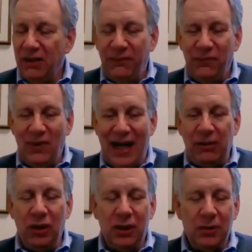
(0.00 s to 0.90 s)

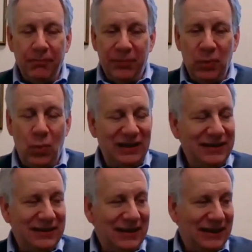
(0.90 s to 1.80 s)
flour
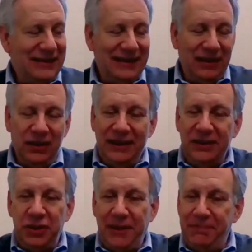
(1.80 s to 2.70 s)
wasn't necessarily
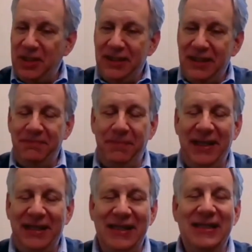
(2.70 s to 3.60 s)
shipped in these
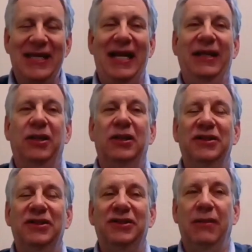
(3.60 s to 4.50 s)
big
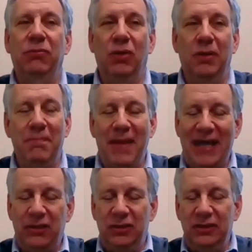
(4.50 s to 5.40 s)
containers that were
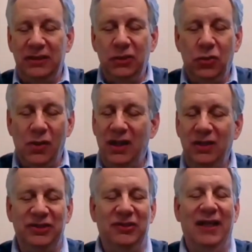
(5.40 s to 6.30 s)
metal and
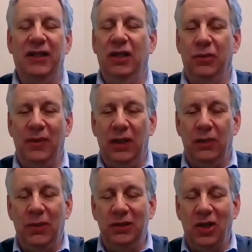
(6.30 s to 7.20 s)
enclosed, like on a
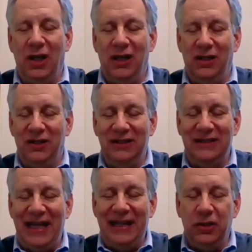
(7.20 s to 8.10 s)
railroad car or a
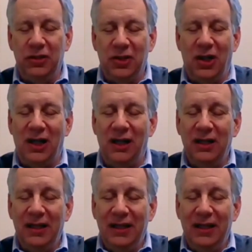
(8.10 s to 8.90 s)
tanker car,